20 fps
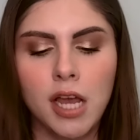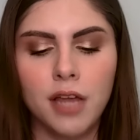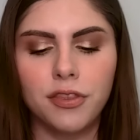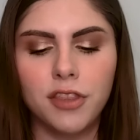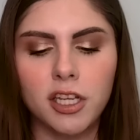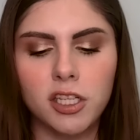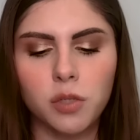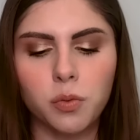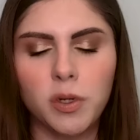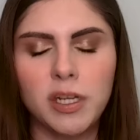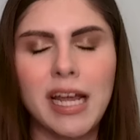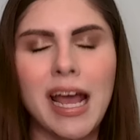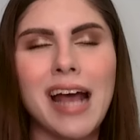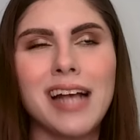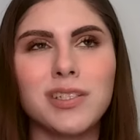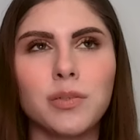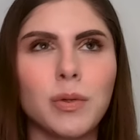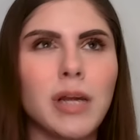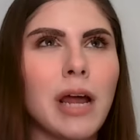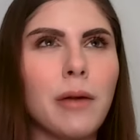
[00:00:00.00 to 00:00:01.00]
This one
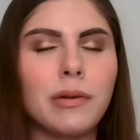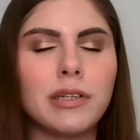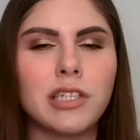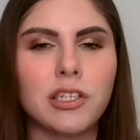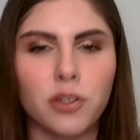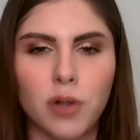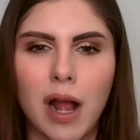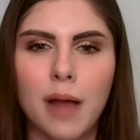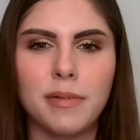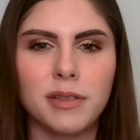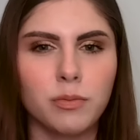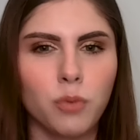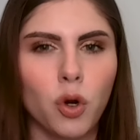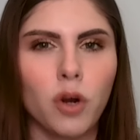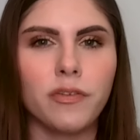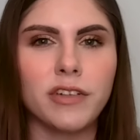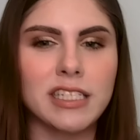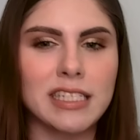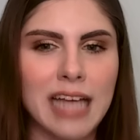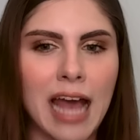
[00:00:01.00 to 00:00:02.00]
has what I would describe as more
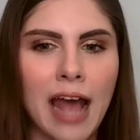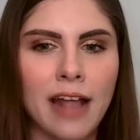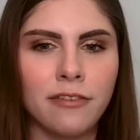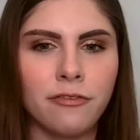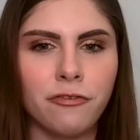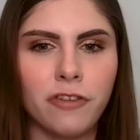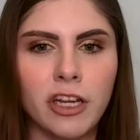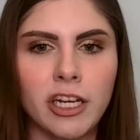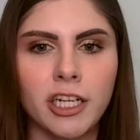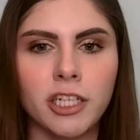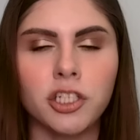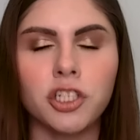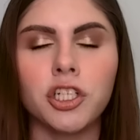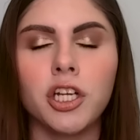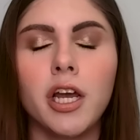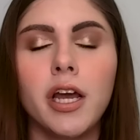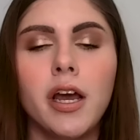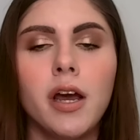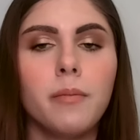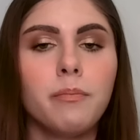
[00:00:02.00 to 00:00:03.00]
of a satin finish,
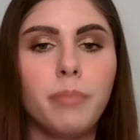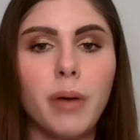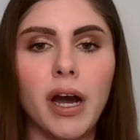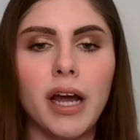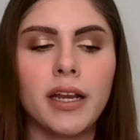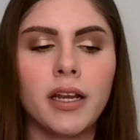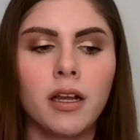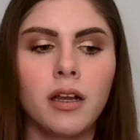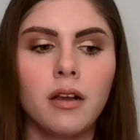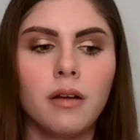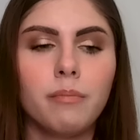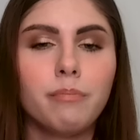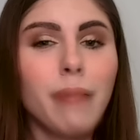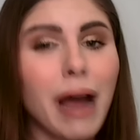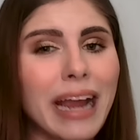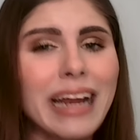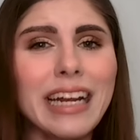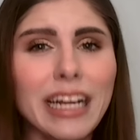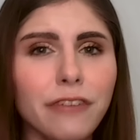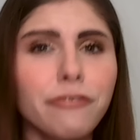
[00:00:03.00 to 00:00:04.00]
but
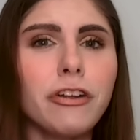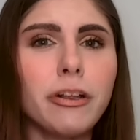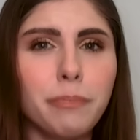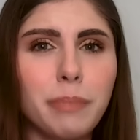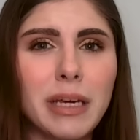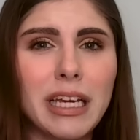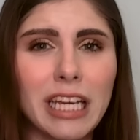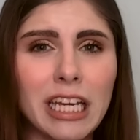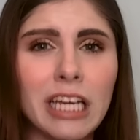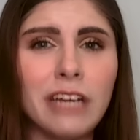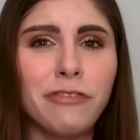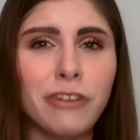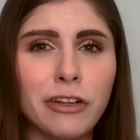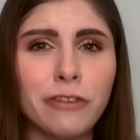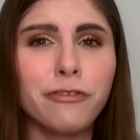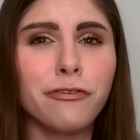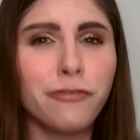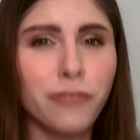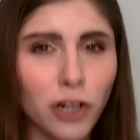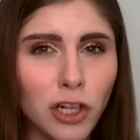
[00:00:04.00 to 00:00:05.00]
might even be even
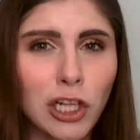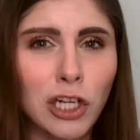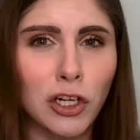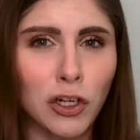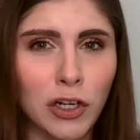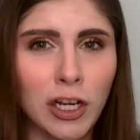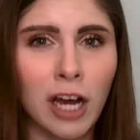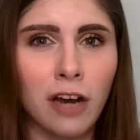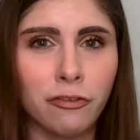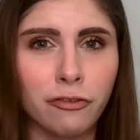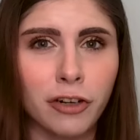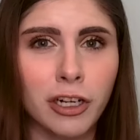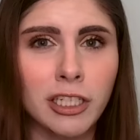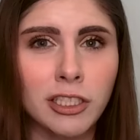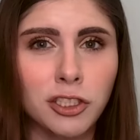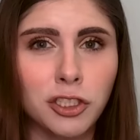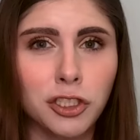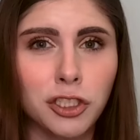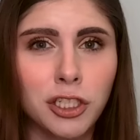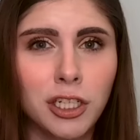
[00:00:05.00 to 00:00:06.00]
fuller
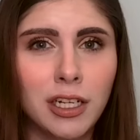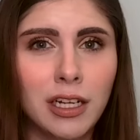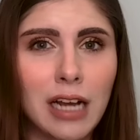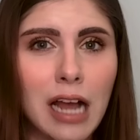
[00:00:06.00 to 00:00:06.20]
coverage.